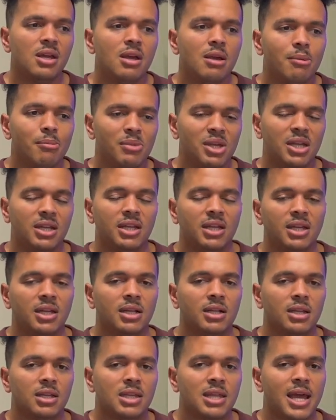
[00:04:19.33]

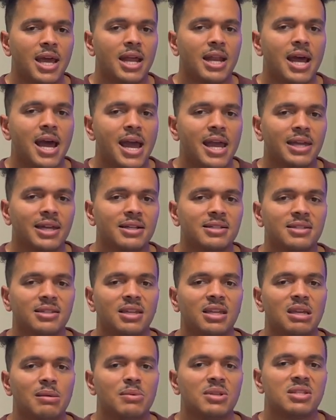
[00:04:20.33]
meaning that I get to
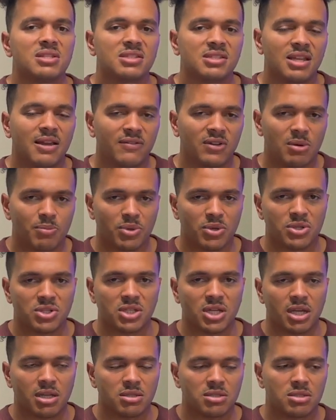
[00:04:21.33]
keep
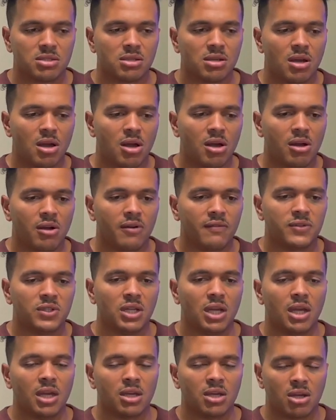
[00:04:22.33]
70% of the
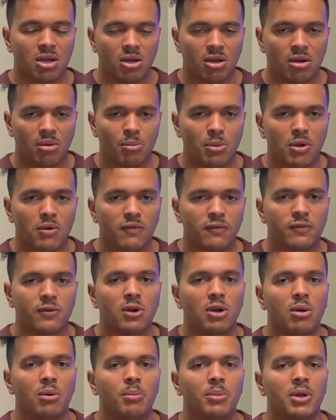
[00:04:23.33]
income
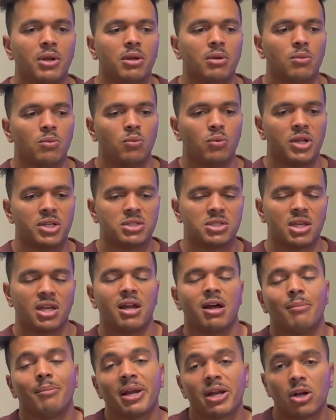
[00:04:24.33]
from renting
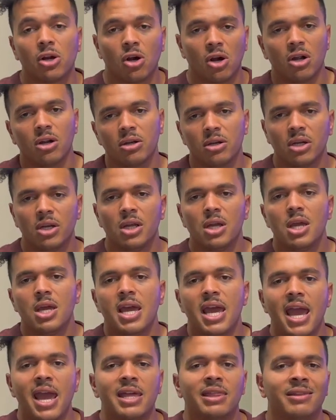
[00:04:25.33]
out my car,
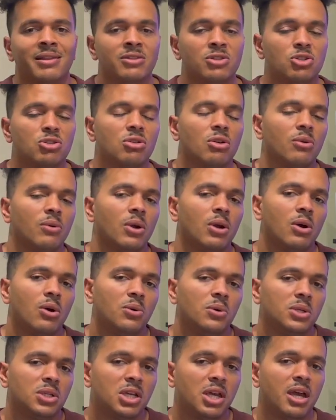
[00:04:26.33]
and then
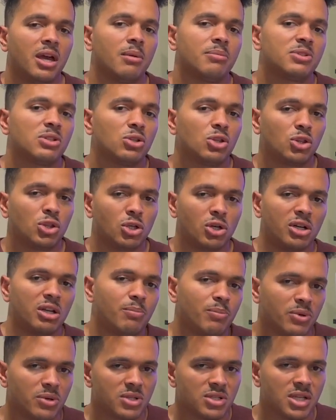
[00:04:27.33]
Turo kept
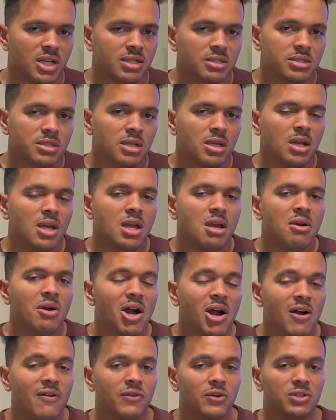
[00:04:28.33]
30%.
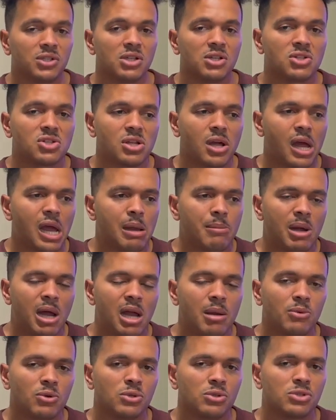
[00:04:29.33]
However, this time
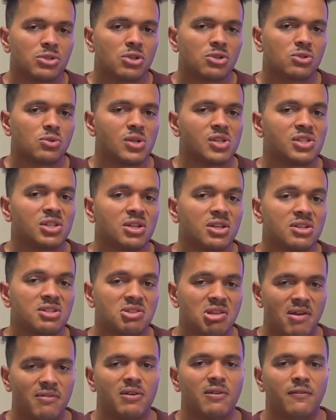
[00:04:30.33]
I'm going to switch to the
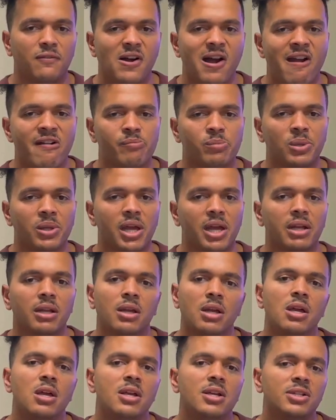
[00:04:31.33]
75 plan.
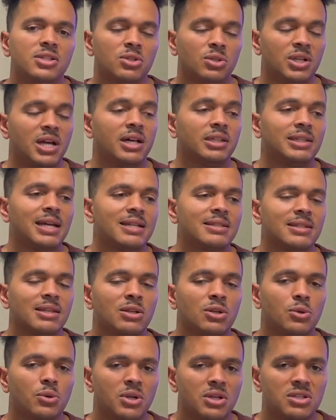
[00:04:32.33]
So now that's
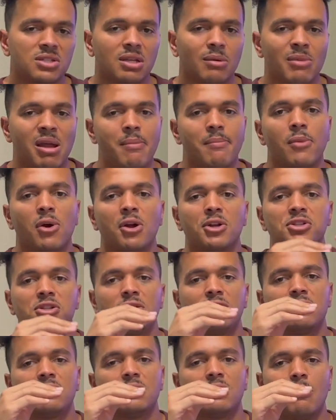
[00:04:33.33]
increasing my
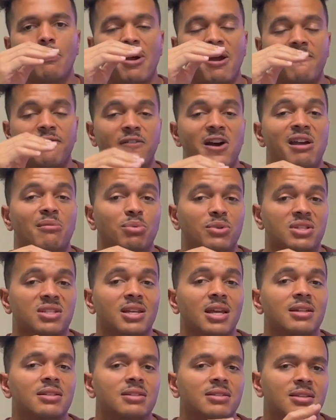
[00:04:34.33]
margins by
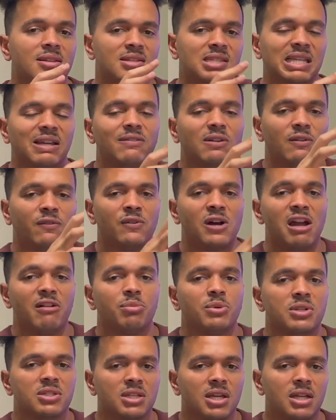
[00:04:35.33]
5% to
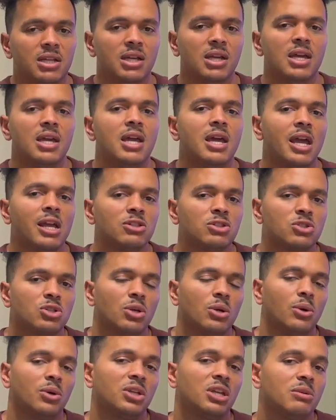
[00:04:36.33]
75%, and
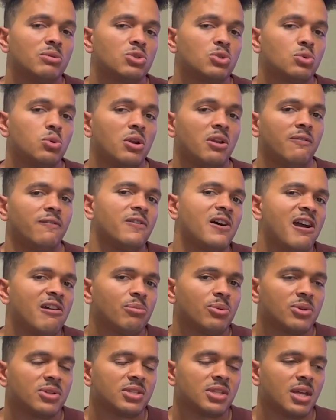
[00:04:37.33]
Turo keeps
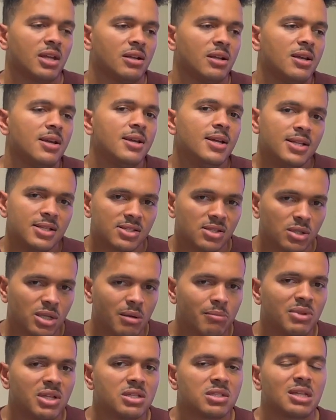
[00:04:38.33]
25%. So
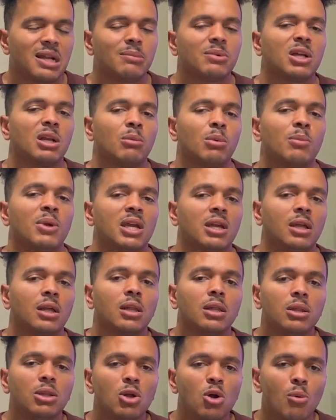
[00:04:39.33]
that means that I'm going to be making a
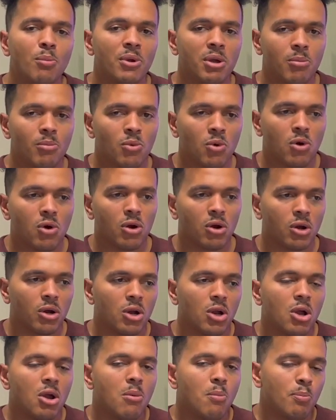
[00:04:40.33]
little bit more
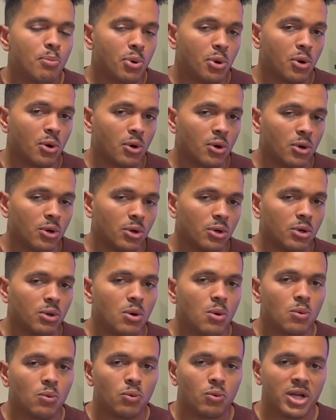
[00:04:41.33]
per
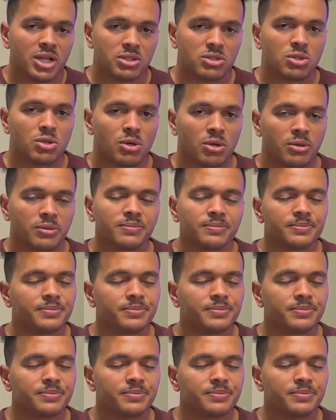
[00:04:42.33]
renter.